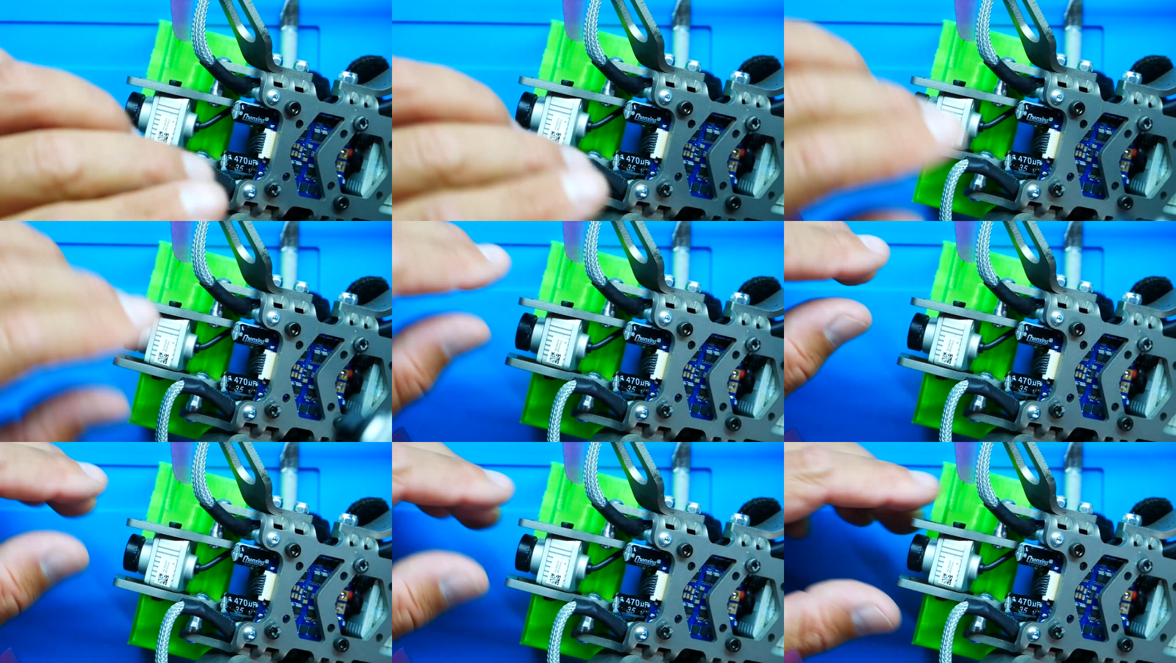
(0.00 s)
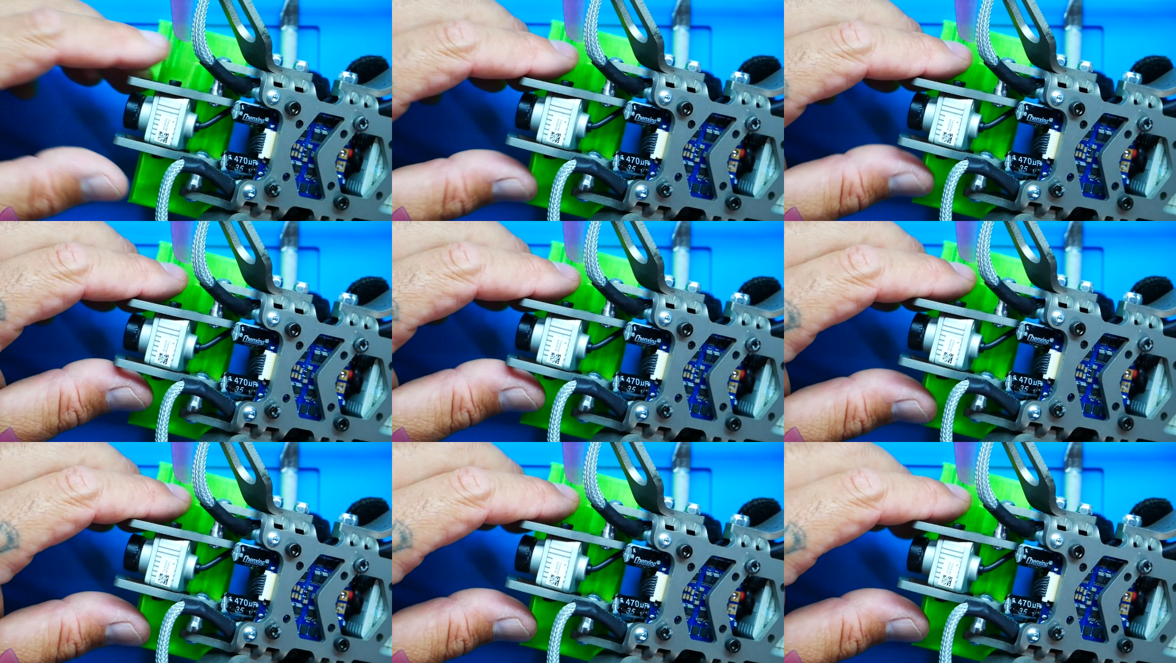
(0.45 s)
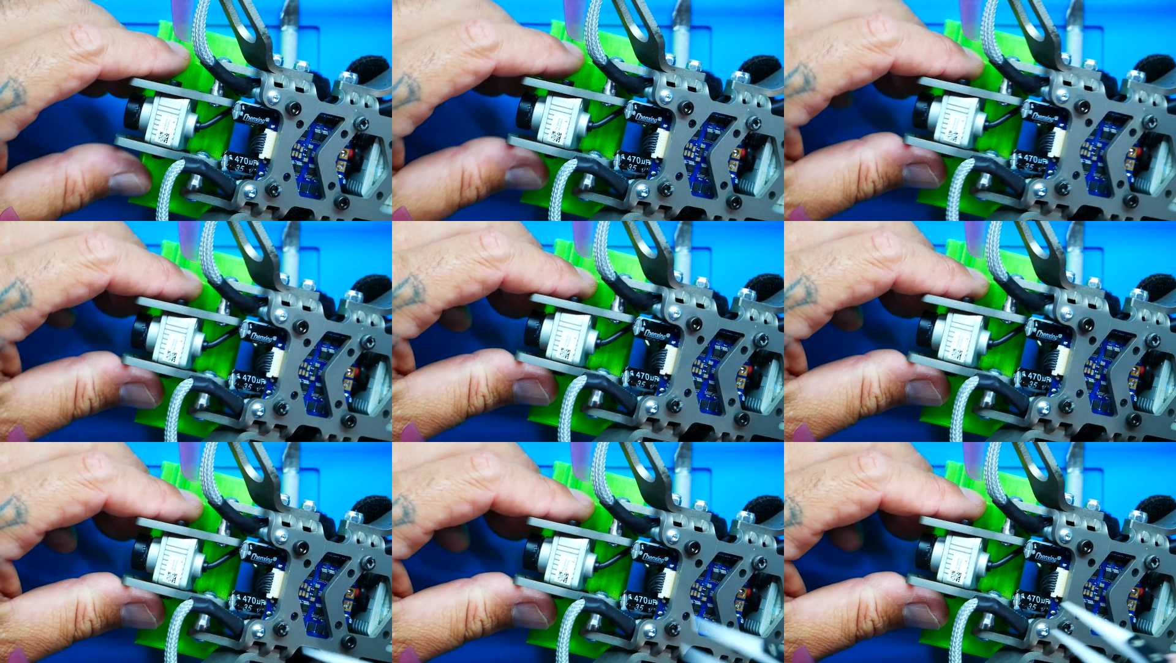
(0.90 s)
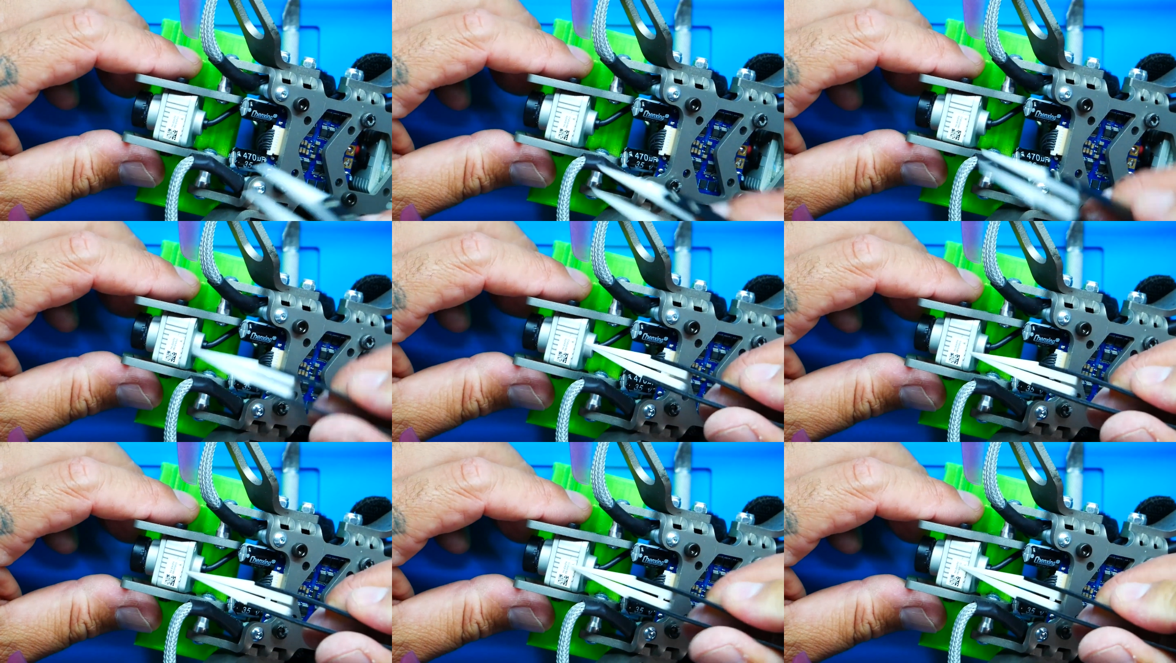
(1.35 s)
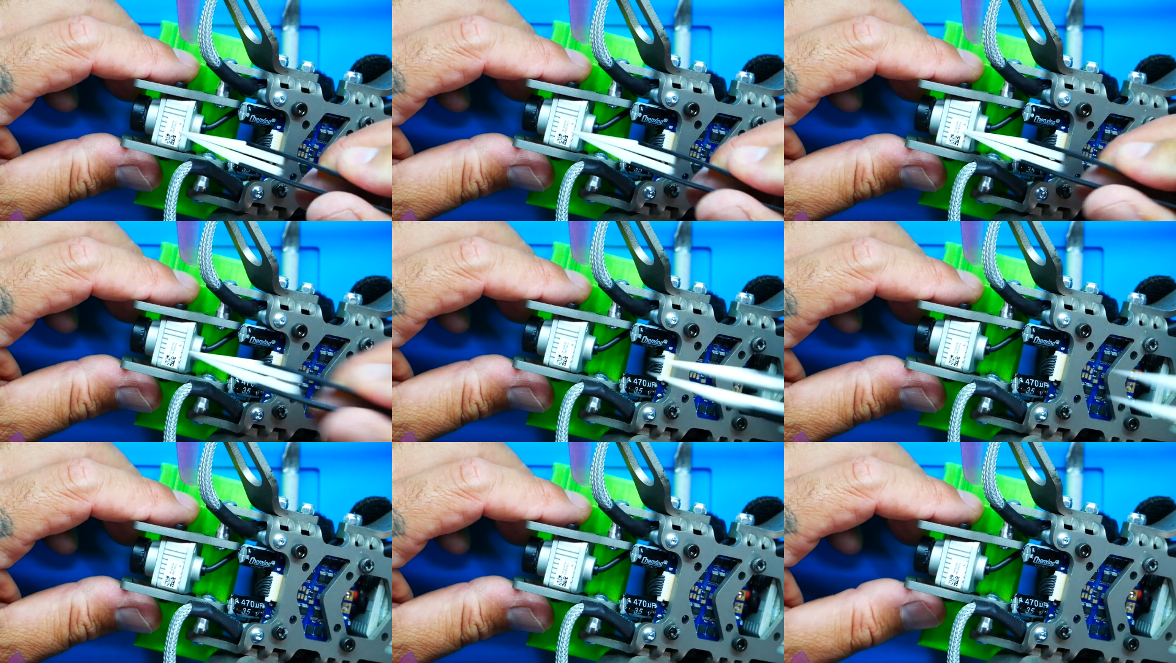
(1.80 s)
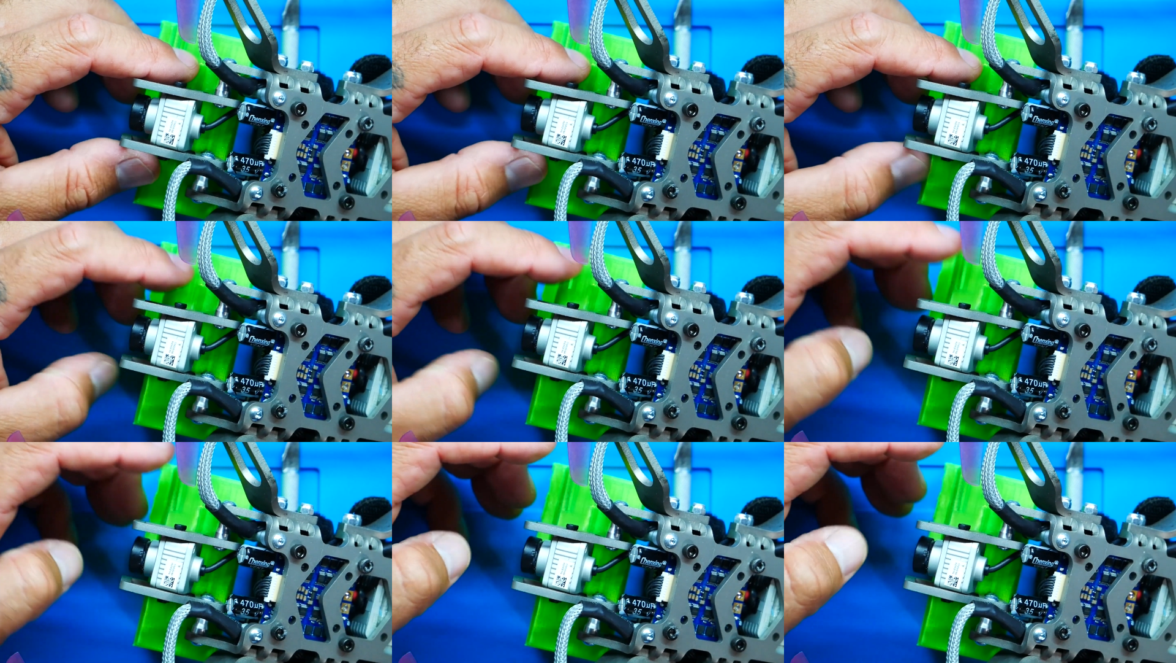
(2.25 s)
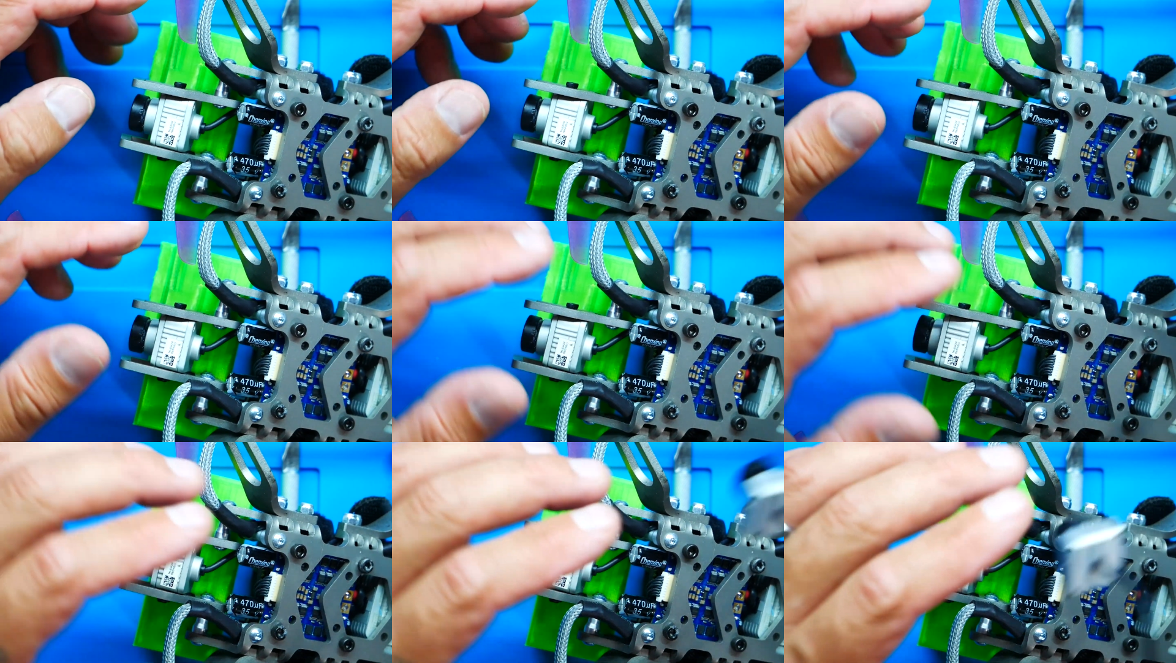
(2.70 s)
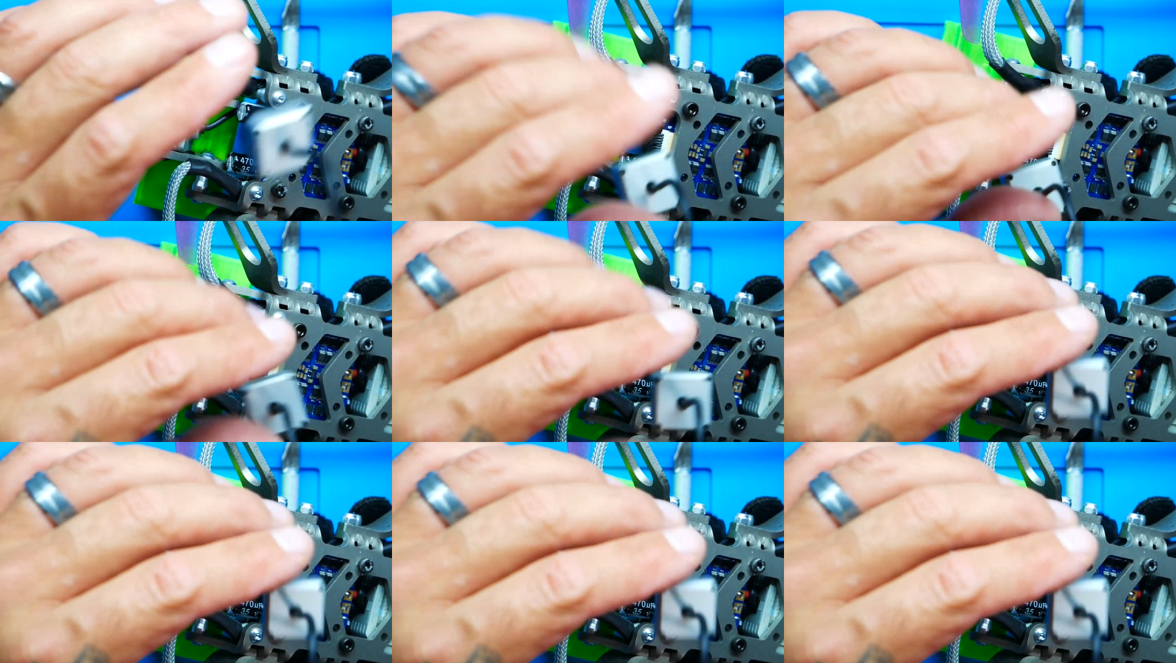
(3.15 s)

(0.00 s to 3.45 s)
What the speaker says: Nobody's mouth can be seen.